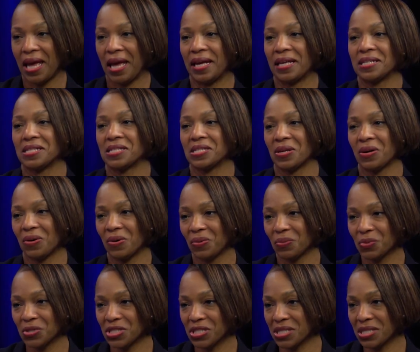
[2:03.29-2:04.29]
and so
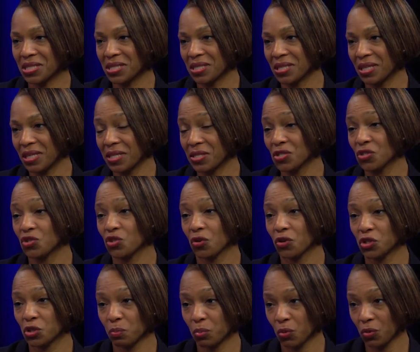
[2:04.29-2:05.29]
we're just—he's a
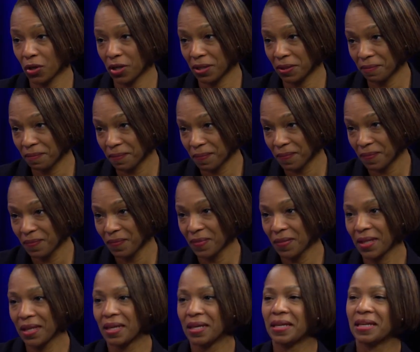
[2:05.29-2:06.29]
Georgia boy.
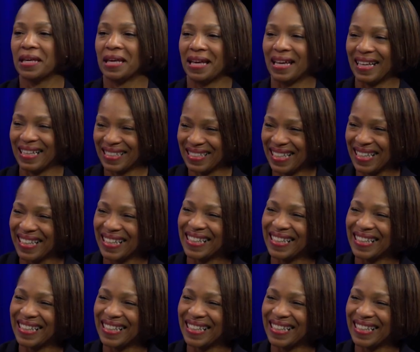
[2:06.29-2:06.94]
Good. Yeah.